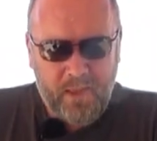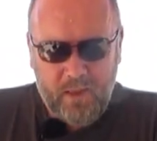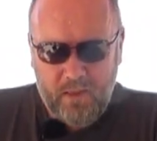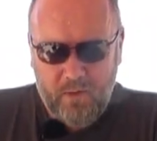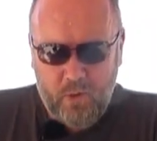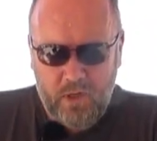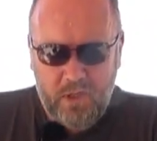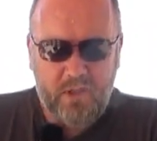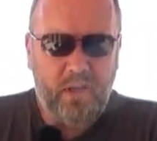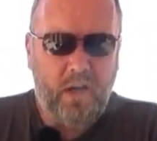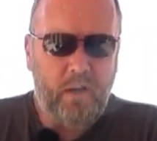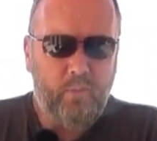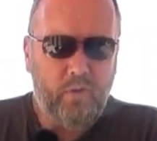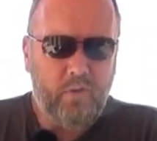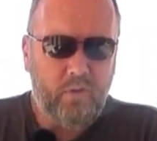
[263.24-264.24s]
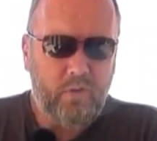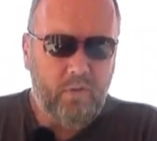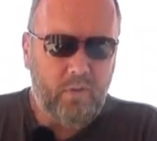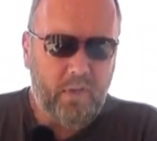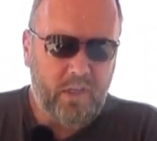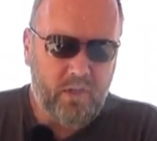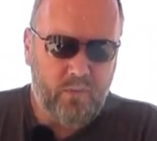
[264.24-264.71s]
The one is the hybrid
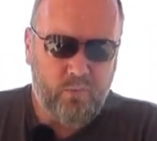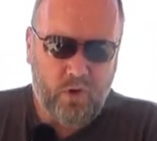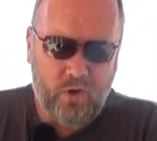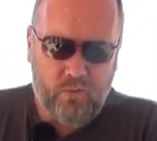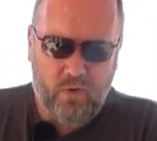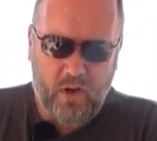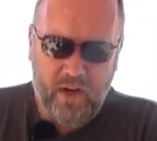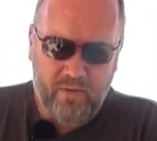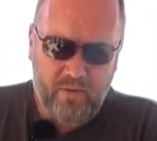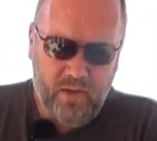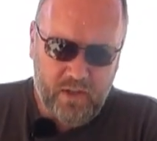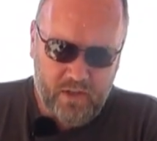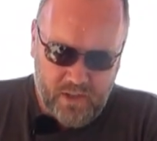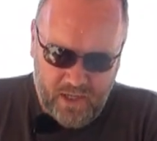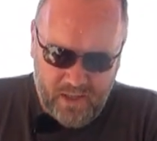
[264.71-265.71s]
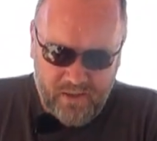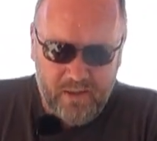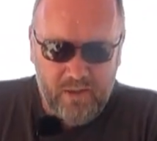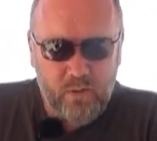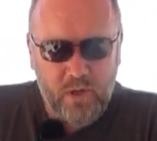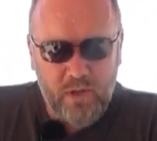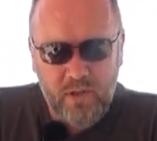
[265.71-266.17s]
cool HC45 and
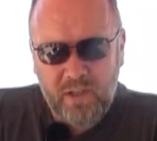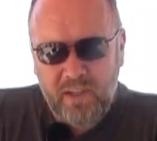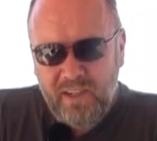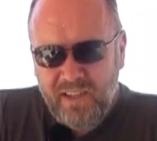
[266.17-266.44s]
this one.